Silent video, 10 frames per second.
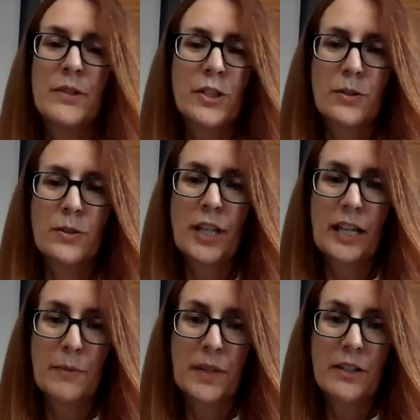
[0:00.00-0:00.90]
was huge.
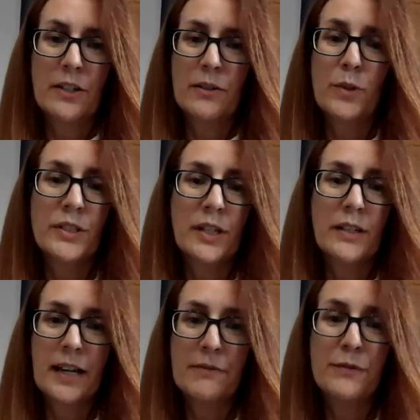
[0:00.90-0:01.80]
Kate Baker worked on
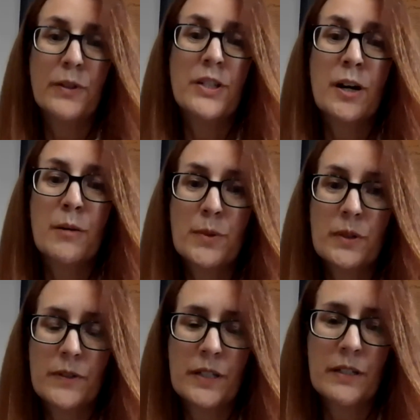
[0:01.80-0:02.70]
that for a number
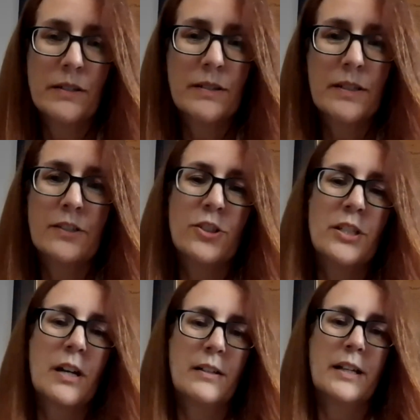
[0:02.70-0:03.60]
of years and she
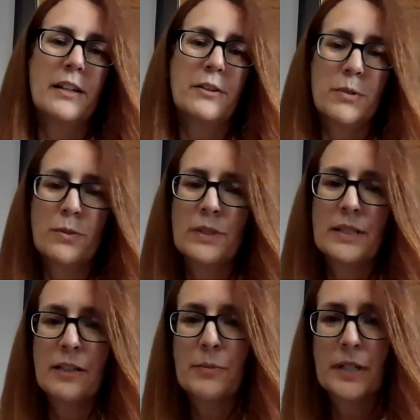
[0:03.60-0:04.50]
got that through. We
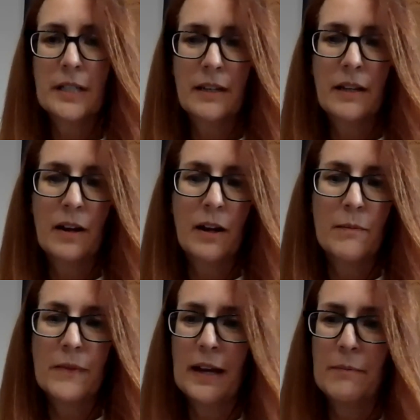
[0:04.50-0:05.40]
celebrated
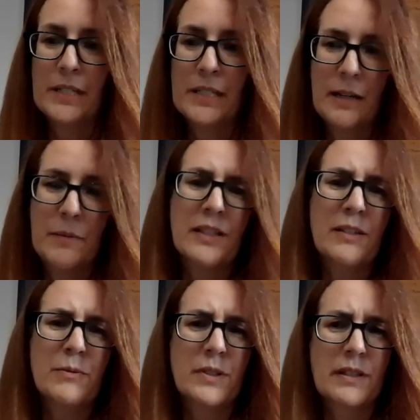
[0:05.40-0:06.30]
that big time. I think
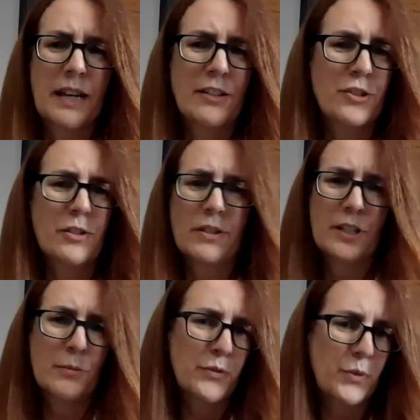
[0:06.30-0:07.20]
it was last year or the
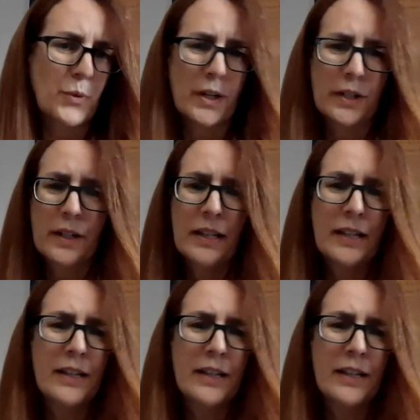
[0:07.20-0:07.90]
year before.